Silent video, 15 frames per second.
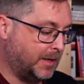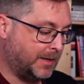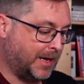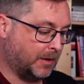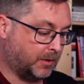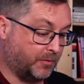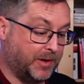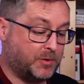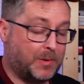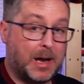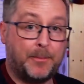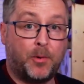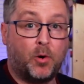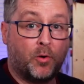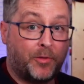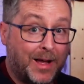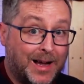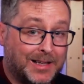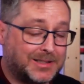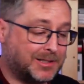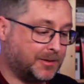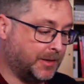Now, the reason why I bought
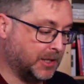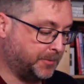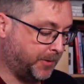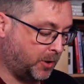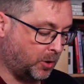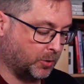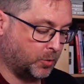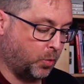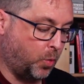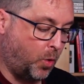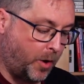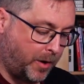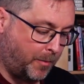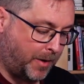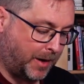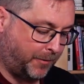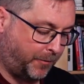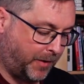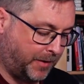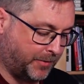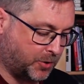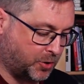that is because one of my
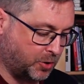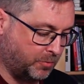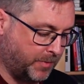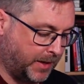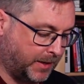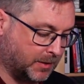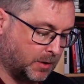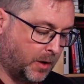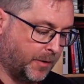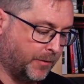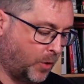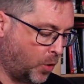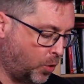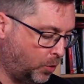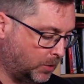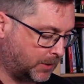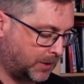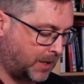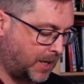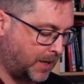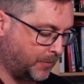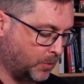favourite Tomb Raiders of all
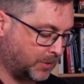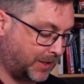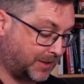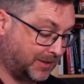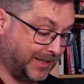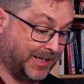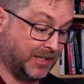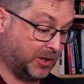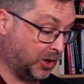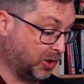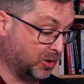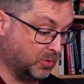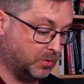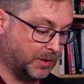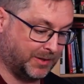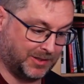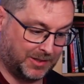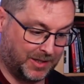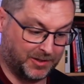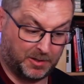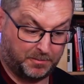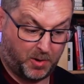time was actually included
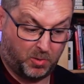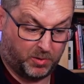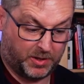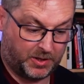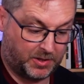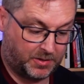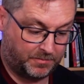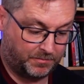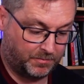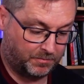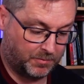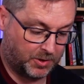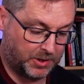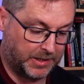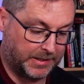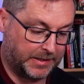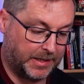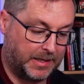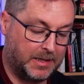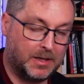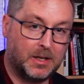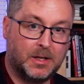as a bonus
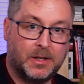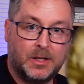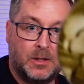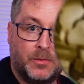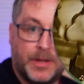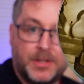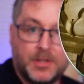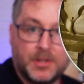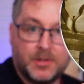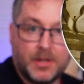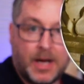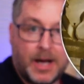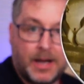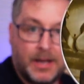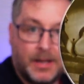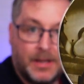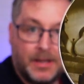CD, which is that.